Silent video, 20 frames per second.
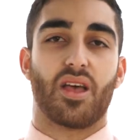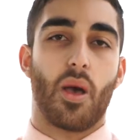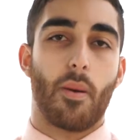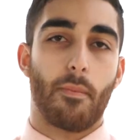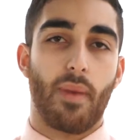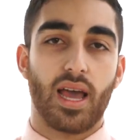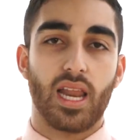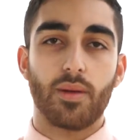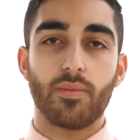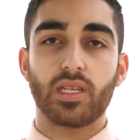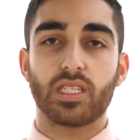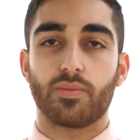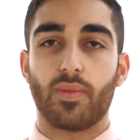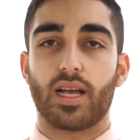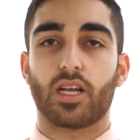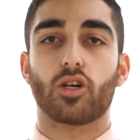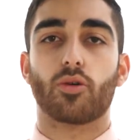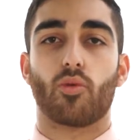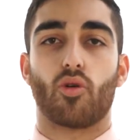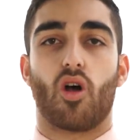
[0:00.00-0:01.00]
My name is
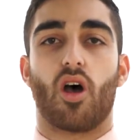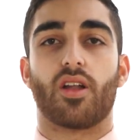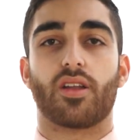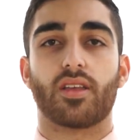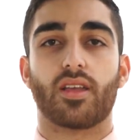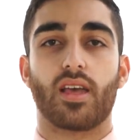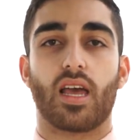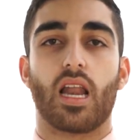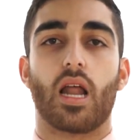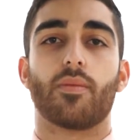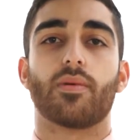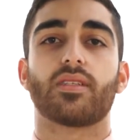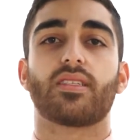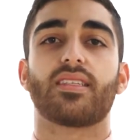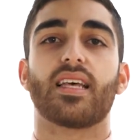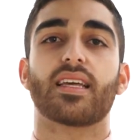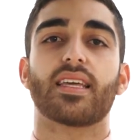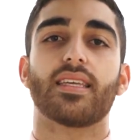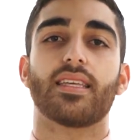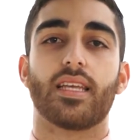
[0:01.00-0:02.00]
Michael Marotti, and I'm a
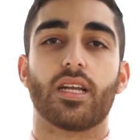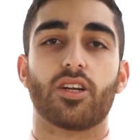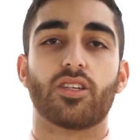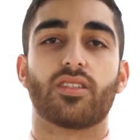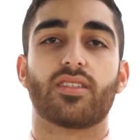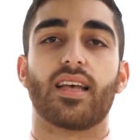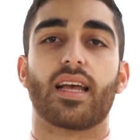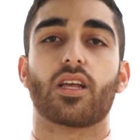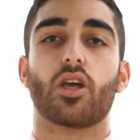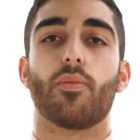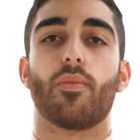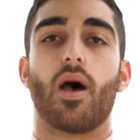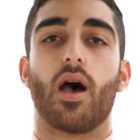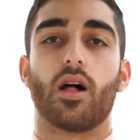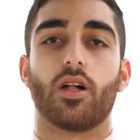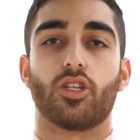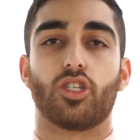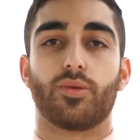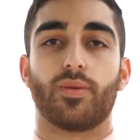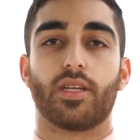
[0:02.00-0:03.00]
second year
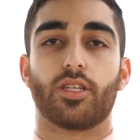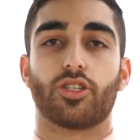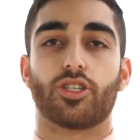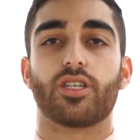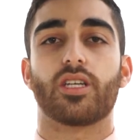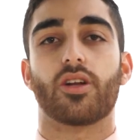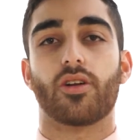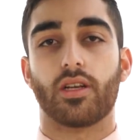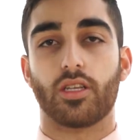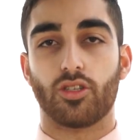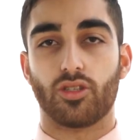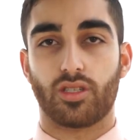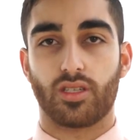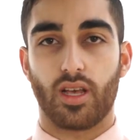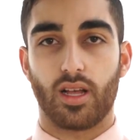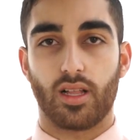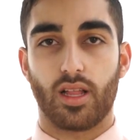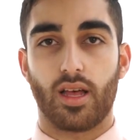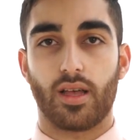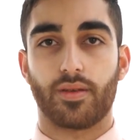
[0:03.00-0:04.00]
psychobiology major here at
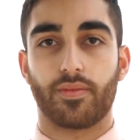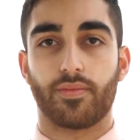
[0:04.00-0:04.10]
UCLA.